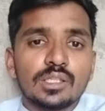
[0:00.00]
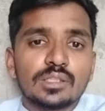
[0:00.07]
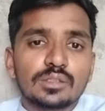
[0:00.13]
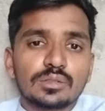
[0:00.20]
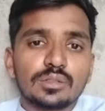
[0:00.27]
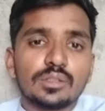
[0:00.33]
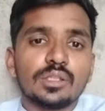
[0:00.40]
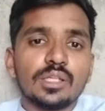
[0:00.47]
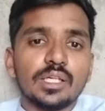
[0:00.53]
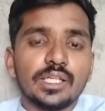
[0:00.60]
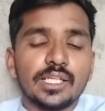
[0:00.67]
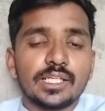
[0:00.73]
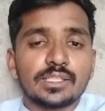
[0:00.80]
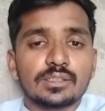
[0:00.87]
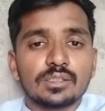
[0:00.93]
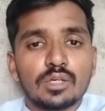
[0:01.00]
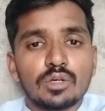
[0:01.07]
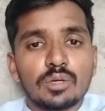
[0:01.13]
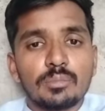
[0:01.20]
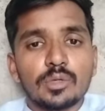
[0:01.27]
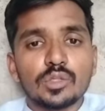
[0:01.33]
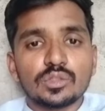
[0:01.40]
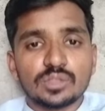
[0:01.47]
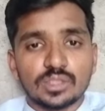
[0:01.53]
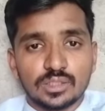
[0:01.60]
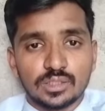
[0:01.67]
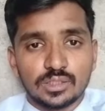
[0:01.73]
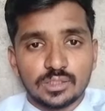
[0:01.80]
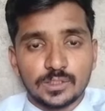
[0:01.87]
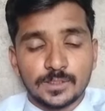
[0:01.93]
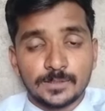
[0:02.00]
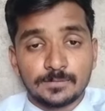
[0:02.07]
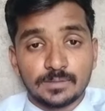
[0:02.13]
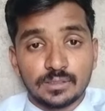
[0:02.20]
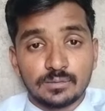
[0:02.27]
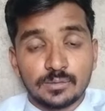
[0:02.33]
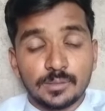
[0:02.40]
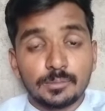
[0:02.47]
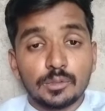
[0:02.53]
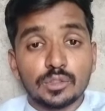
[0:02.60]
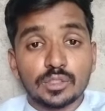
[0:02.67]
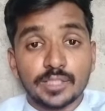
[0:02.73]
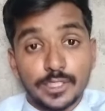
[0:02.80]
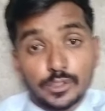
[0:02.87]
So let's now about